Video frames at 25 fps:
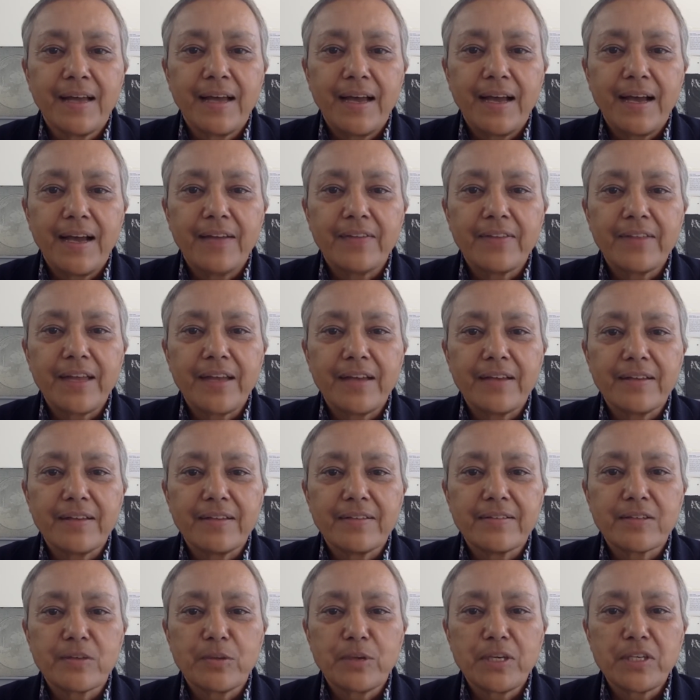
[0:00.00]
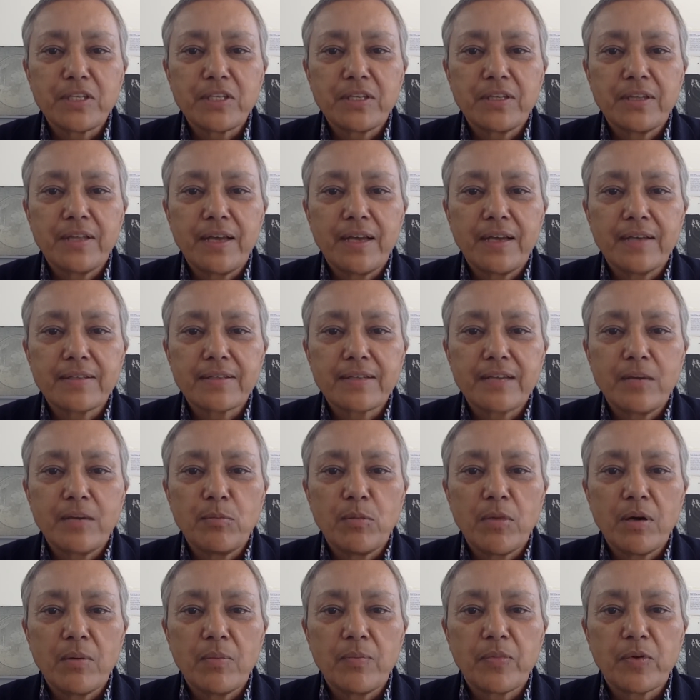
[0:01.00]
And that is a question that has come
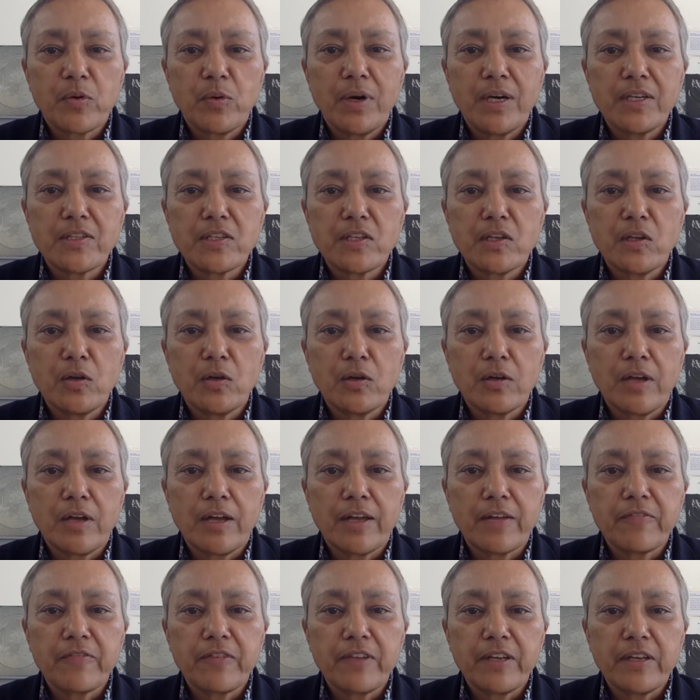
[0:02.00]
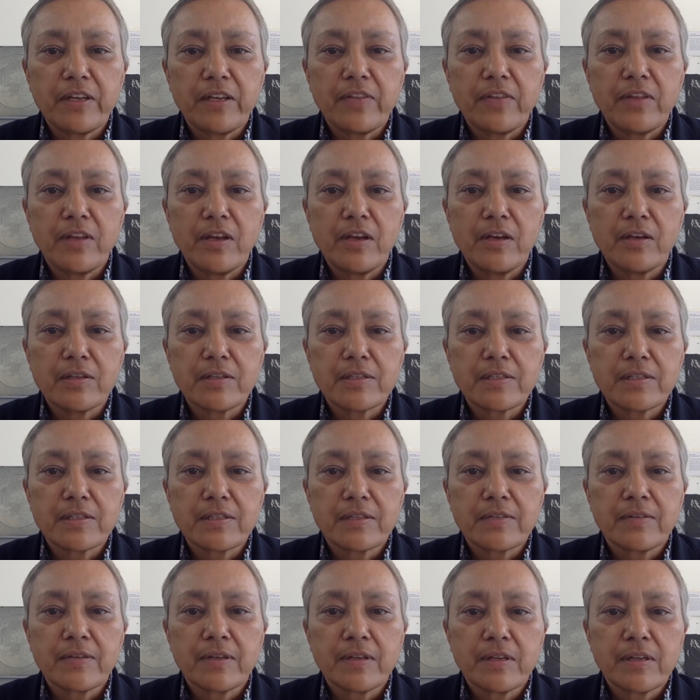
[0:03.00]
up quite a lot, I feel, in the last
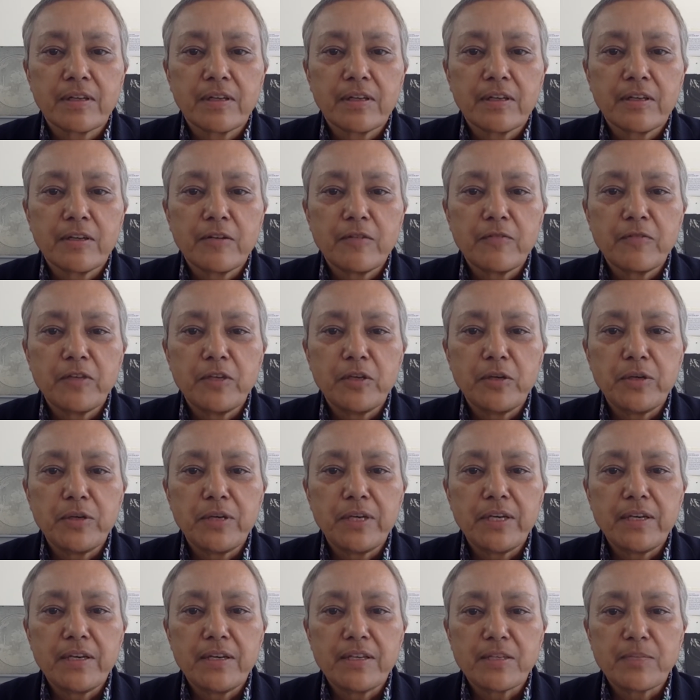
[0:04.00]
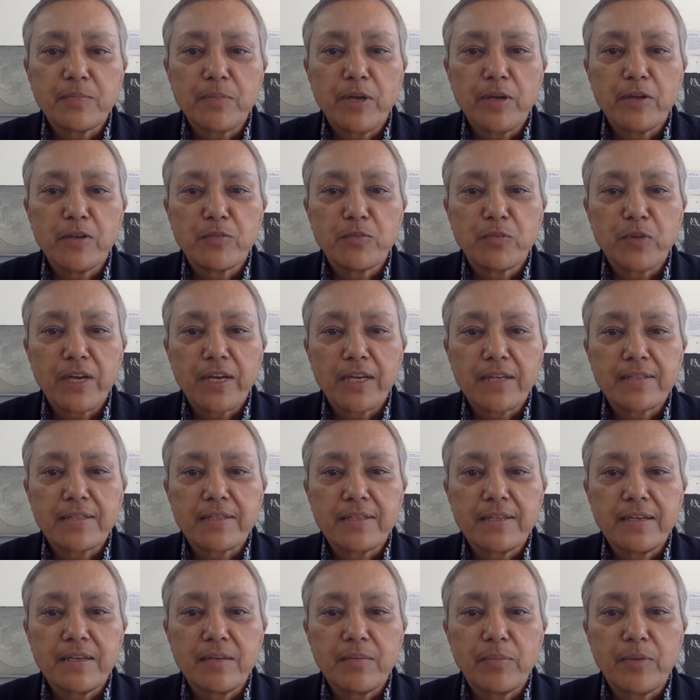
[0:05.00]
few years,
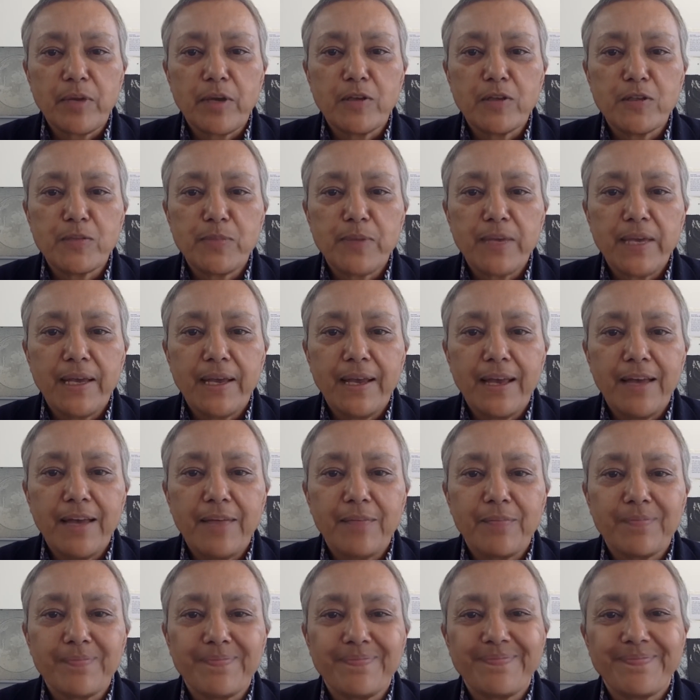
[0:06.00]
post-Brexit, post-BLM.